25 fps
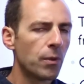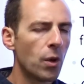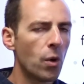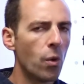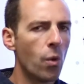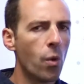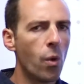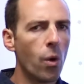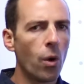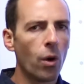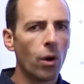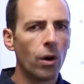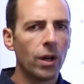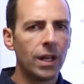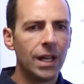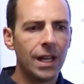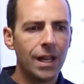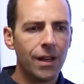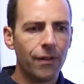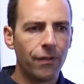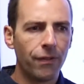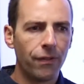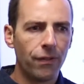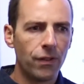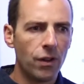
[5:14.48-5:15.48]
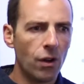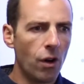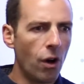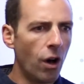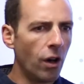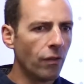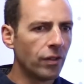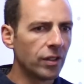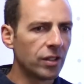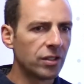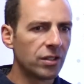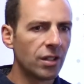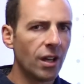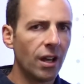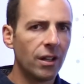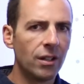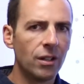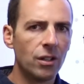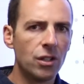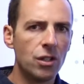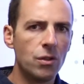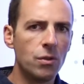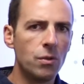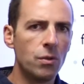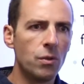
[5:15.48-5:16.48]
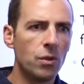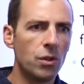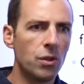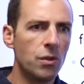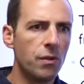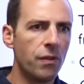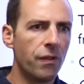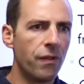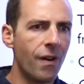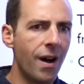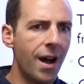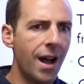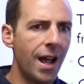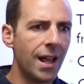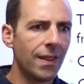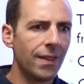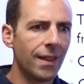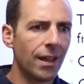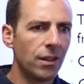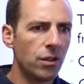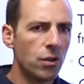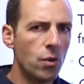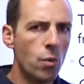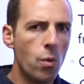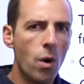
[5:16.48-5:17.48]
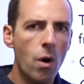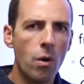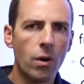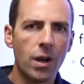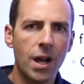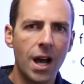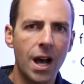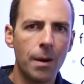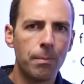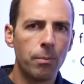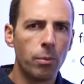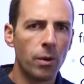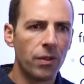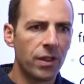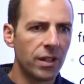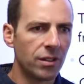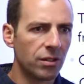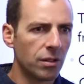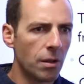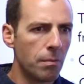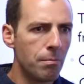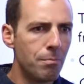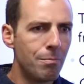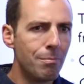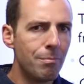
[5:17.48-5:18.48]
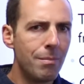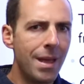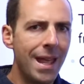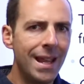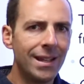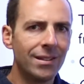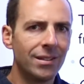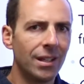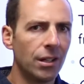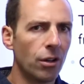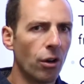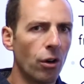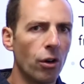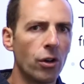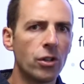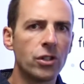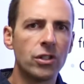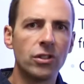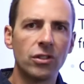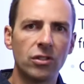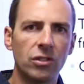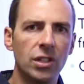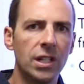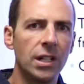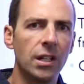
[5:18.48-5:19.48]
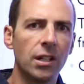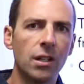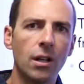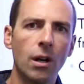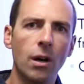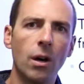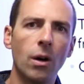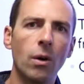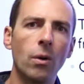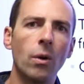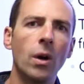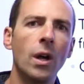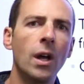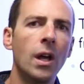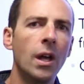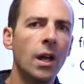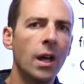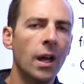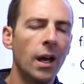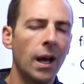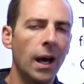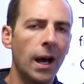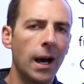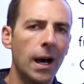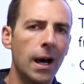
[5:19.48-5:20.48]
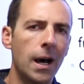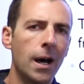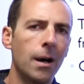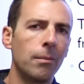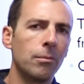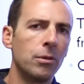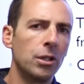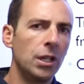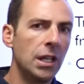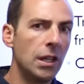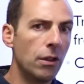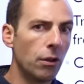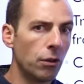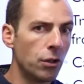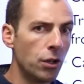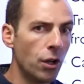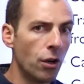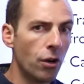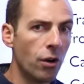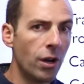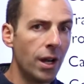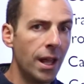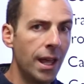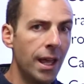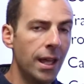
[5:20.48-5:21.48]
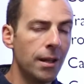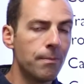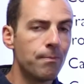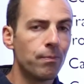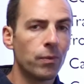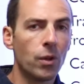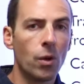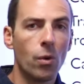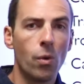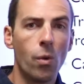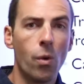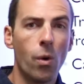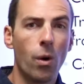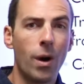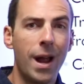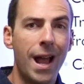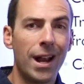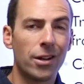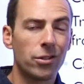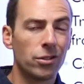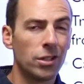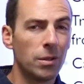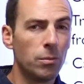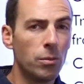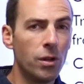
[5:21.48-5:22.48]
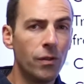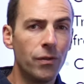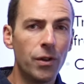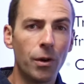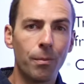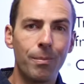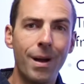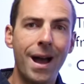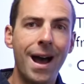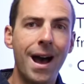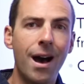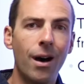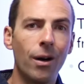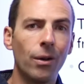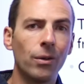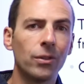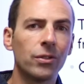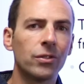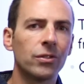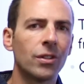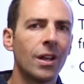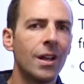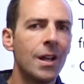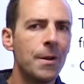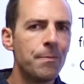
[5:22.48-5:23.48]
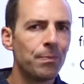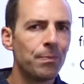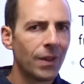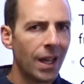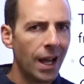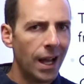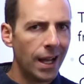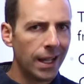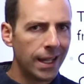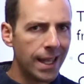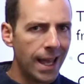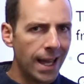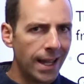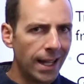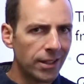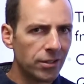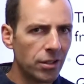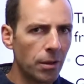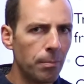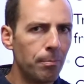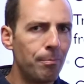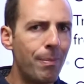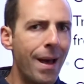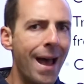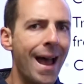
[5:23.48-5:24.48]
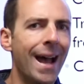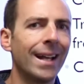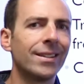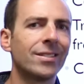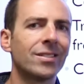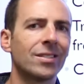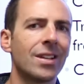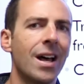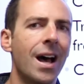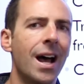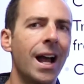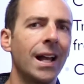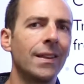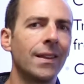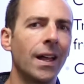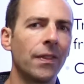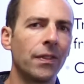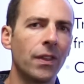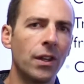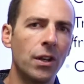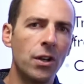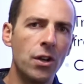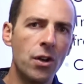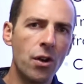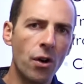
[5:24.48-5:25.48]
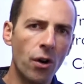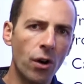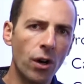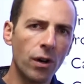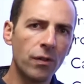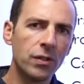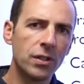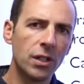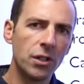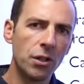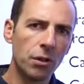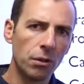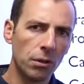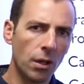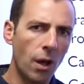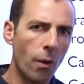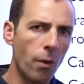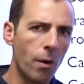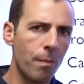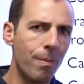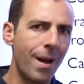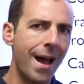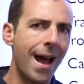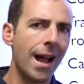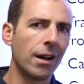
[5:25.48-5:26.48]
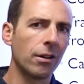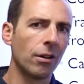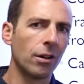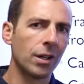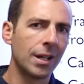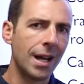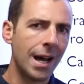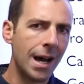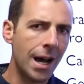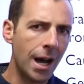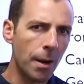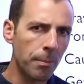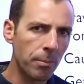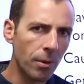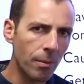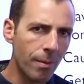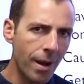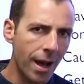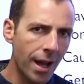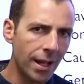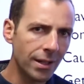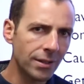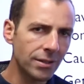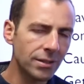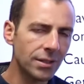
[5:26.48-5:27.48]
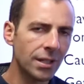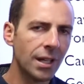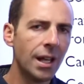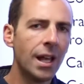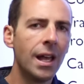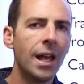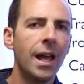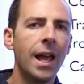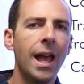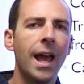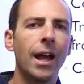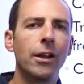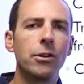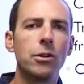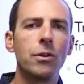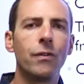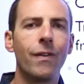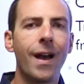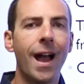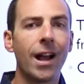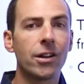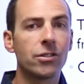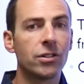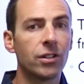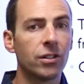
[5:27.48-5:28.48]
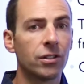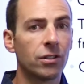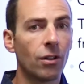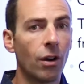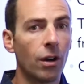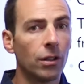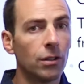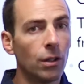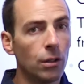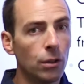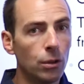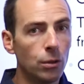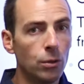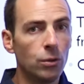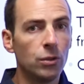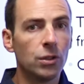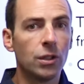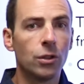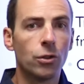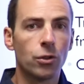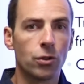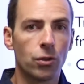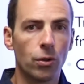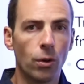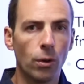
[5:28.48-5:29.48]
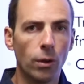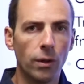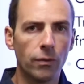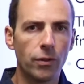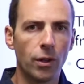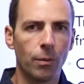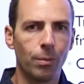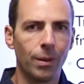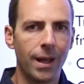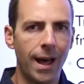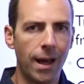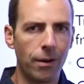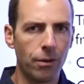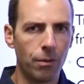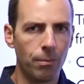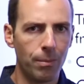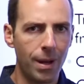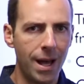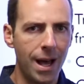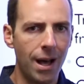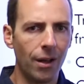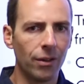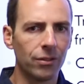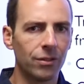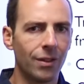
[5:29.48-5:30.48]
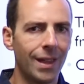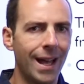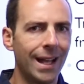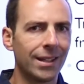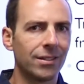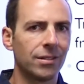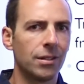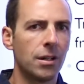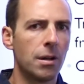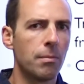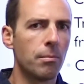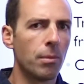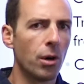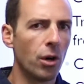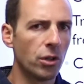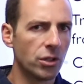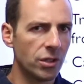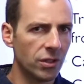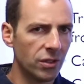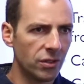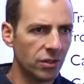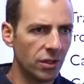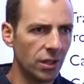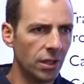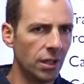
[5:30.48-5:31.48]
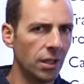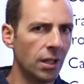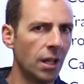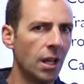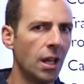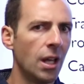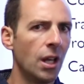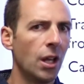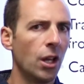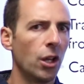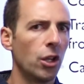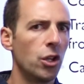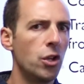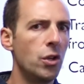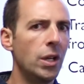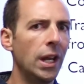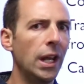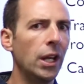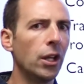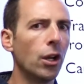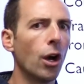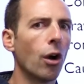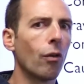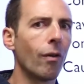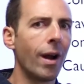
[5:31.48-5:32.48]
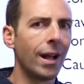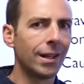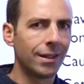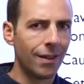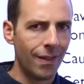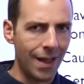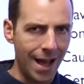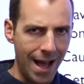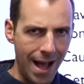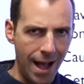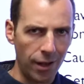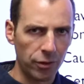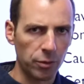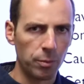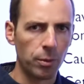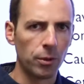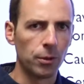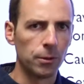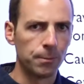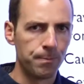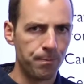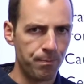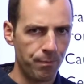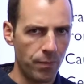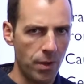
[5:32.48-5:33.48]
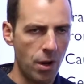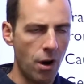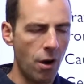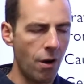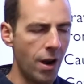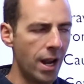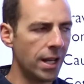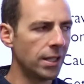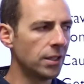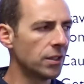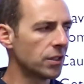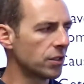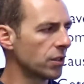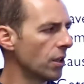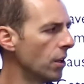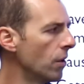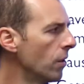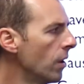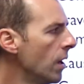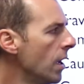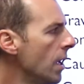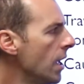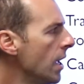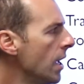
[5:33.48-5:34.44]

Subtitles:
or if all of a sudden you find that you woke up with this amazing urgency to go either urinate or actually move your bowels, again, that's a bad sign that the nerves in your lower back are compromised and you've actually started to lose control of your bladder and bowels. That's an emergency. You need to go right to the hospital. All right. And so,